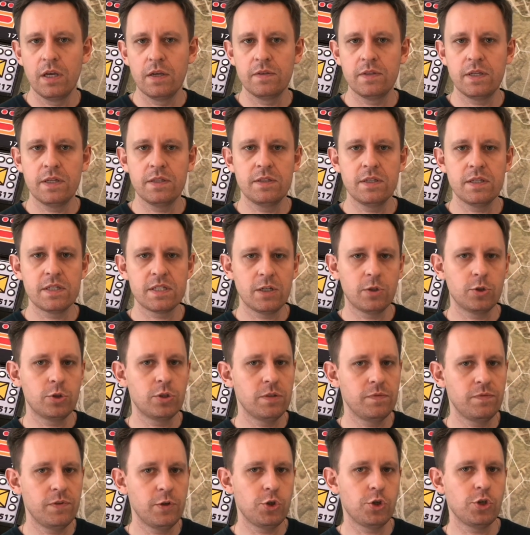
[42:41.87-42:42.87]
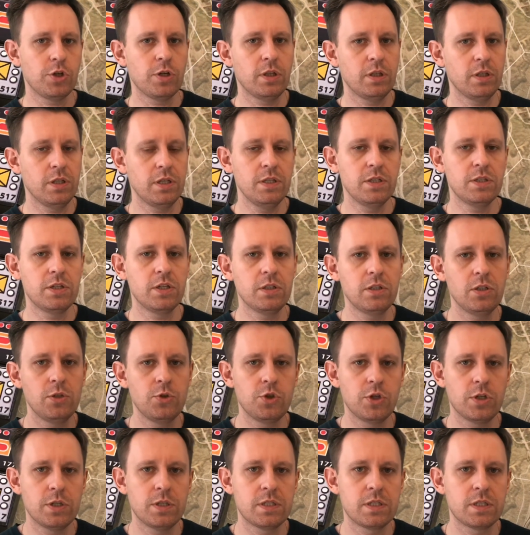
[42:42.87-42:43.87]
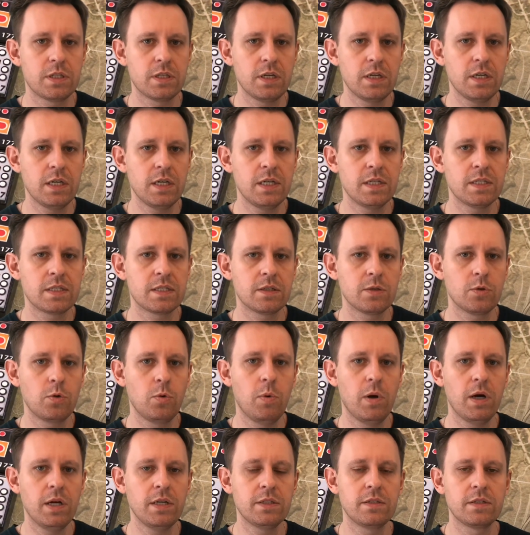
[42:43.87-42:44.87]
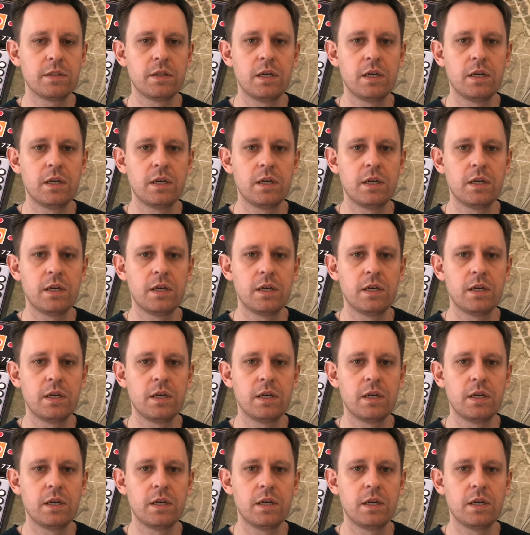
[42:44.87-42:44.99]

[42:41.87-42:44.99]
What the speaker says: that this artificial intelligence is quite